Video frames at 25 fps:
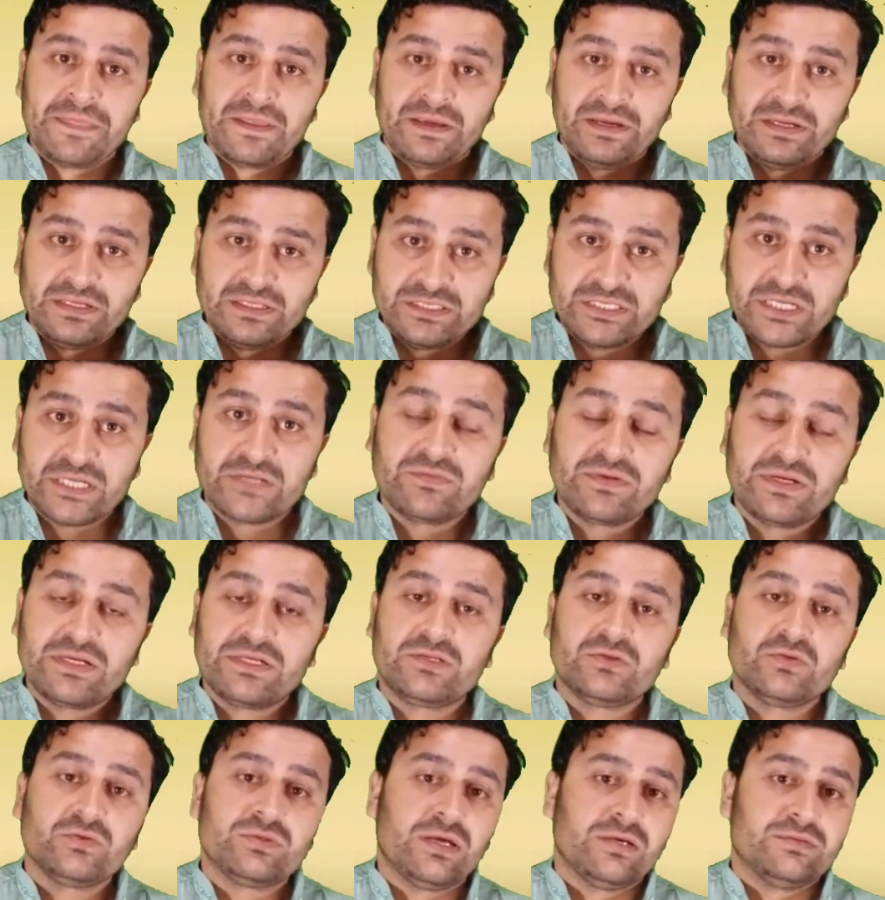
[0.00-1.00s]
in January
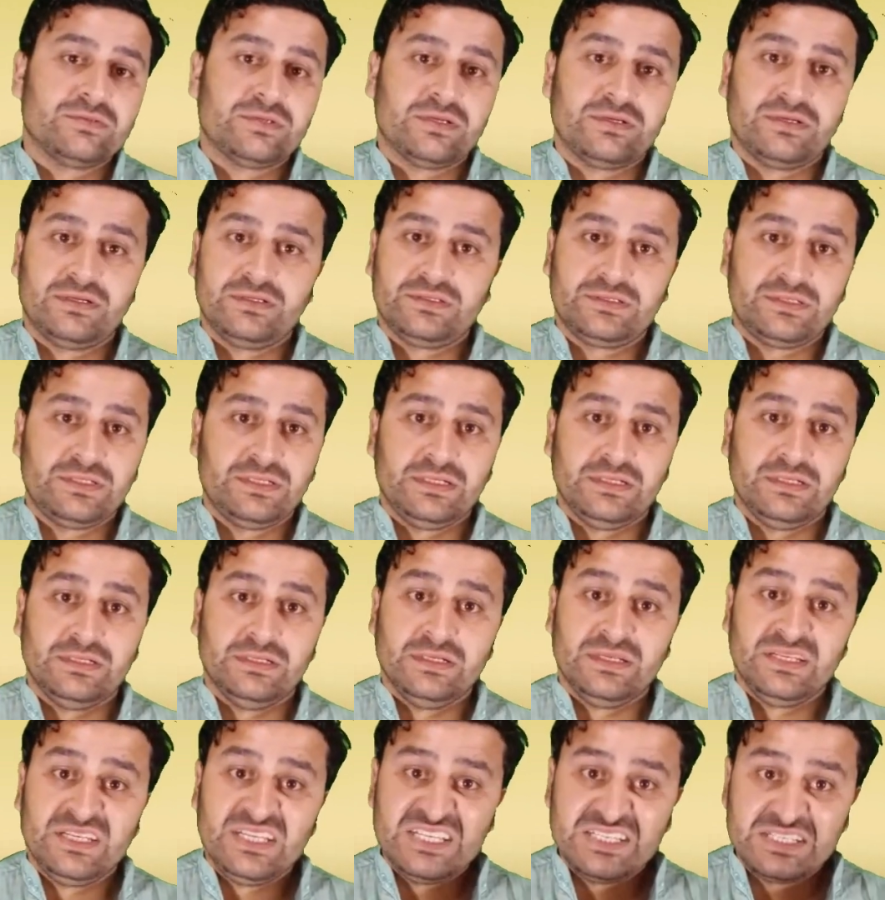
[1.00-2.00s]
2003,
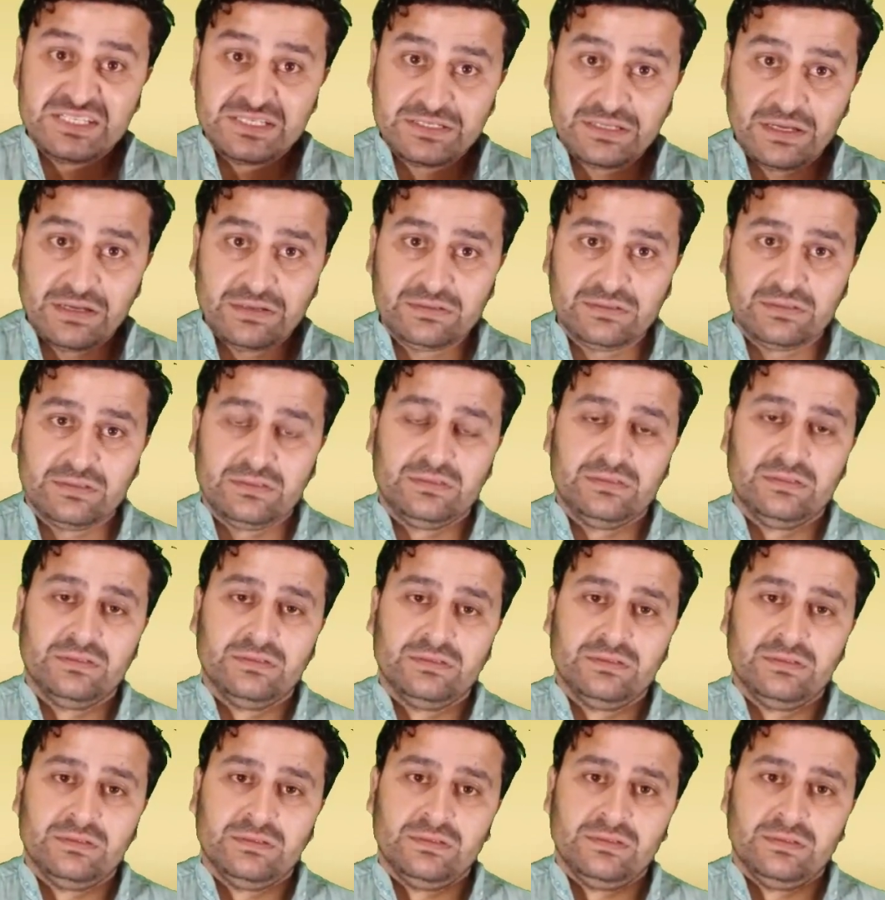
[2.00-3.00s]
he stated,
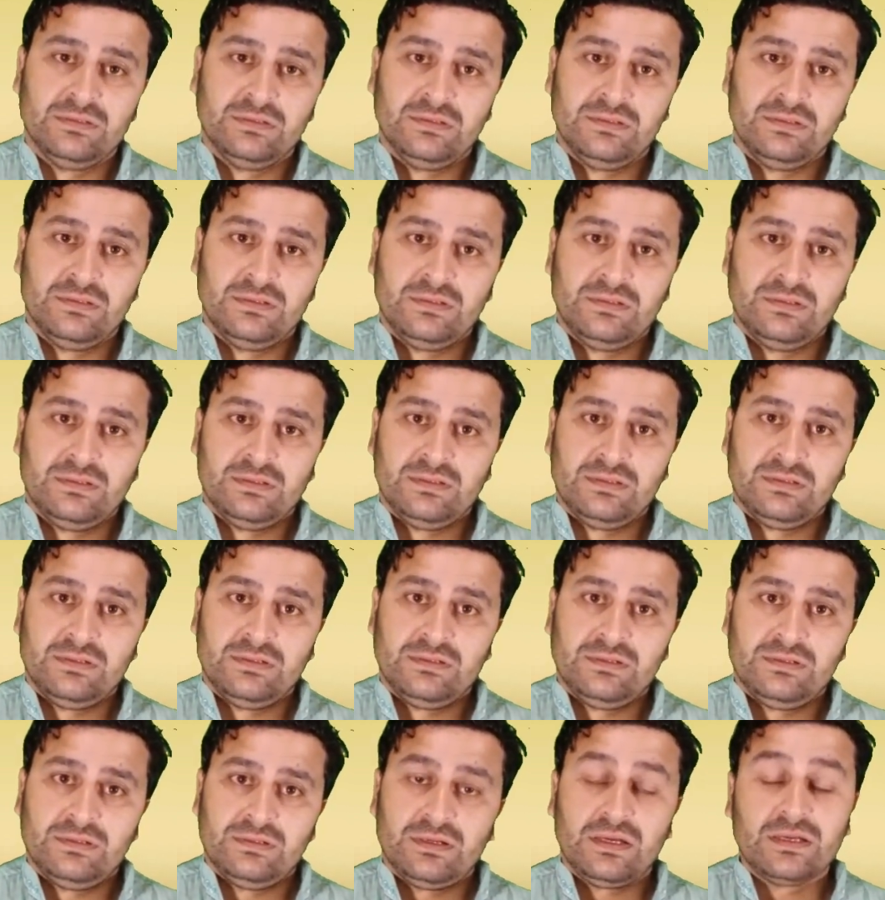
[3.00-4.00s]

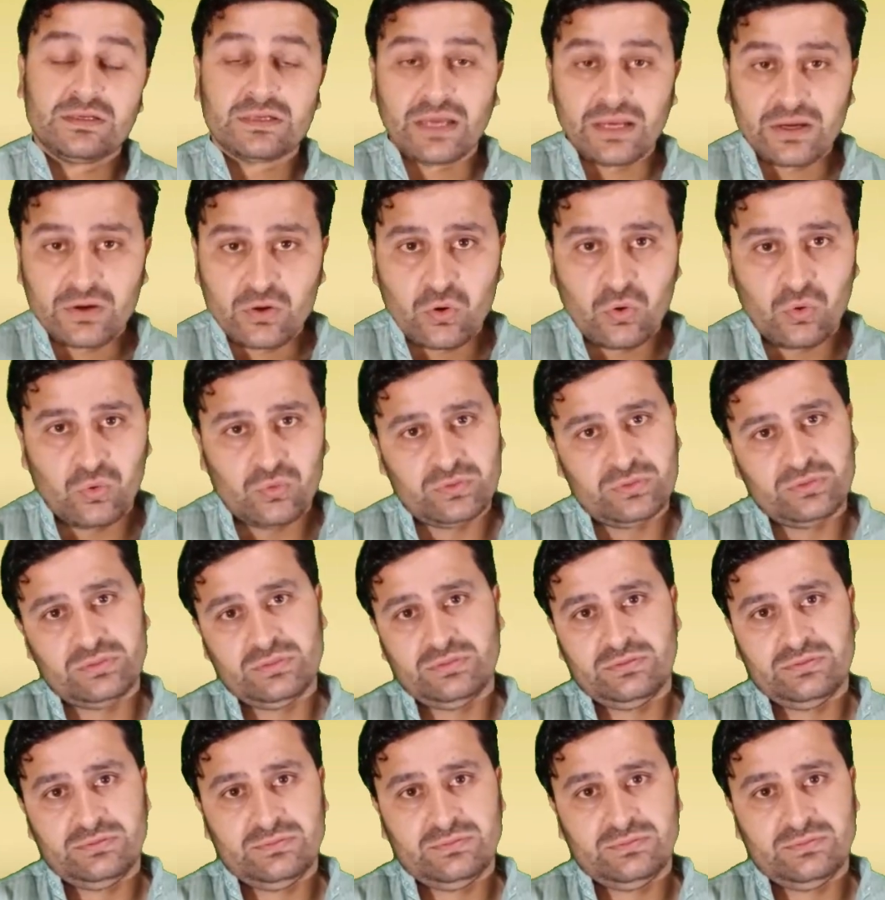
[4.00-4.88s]
and I quote,